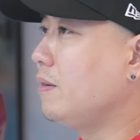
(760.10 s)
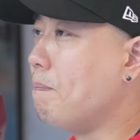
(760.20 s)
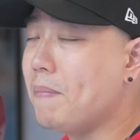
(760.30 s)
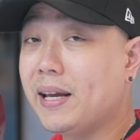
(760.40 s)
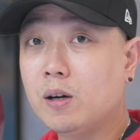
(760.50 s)

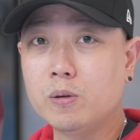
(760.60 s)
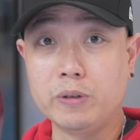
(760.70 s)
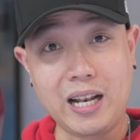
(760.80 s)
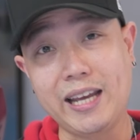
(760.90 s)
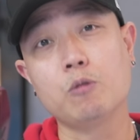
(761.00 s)
metal,
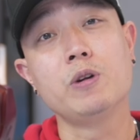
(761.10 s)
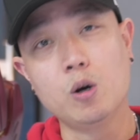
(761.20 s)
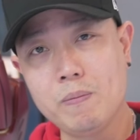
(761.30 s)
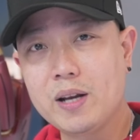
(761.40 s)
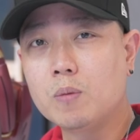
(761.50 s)
like
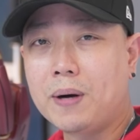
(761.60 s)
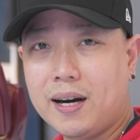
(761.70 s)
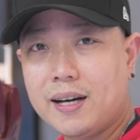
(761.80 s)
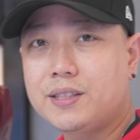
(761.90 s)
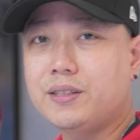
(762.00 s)
real metal
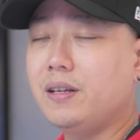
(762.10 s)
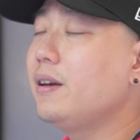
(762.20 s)
parts